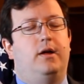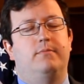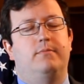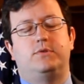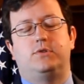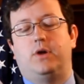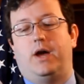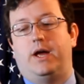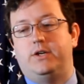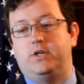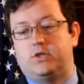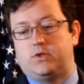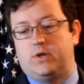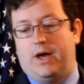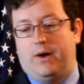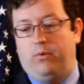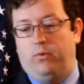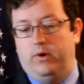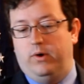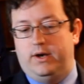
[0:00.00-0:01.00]
So
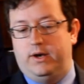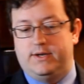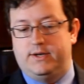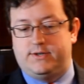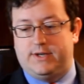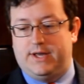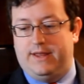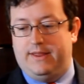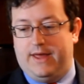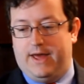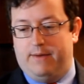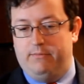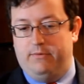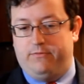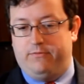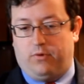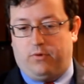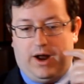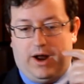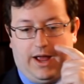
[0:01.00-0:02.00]
I wanted to say that
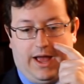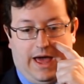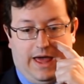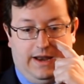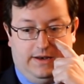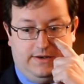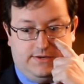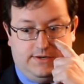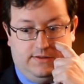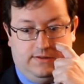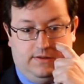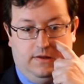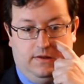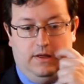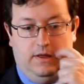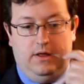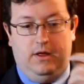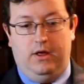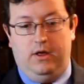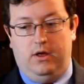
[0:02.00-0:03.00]
before I got into the
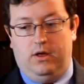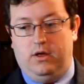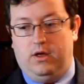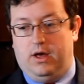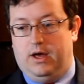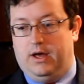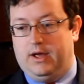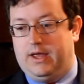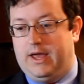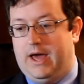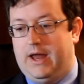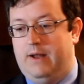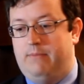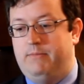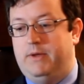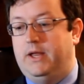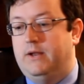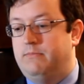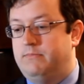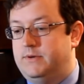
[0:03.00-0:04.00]
kind of
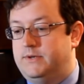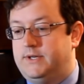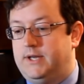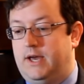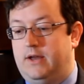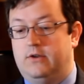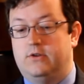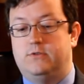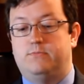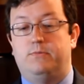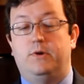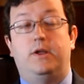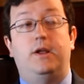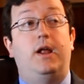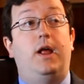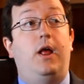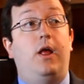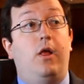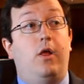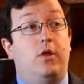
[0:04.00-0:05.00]
meat and potatoes.
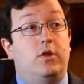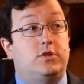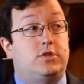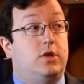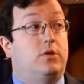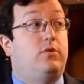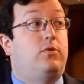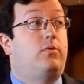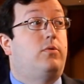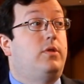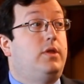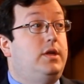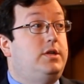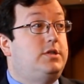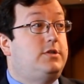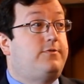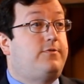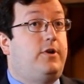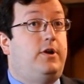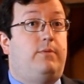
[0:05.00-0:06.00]
But so the
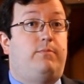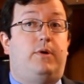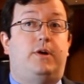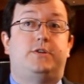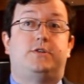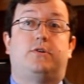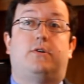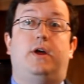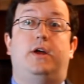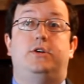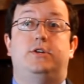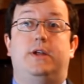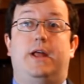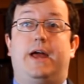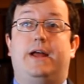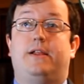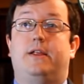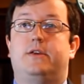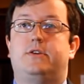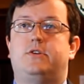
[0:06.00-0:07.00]
Religious Freedom Restoration
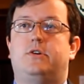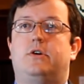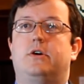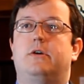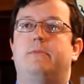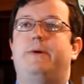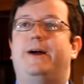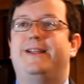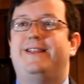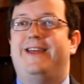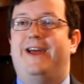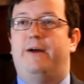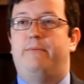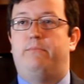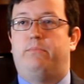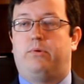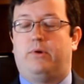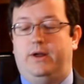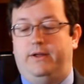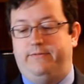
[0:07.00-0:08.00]
Act, let's talk about
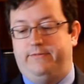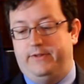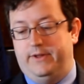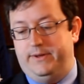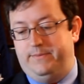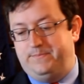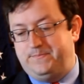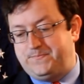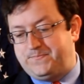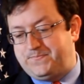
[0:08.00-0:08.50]
that briefly.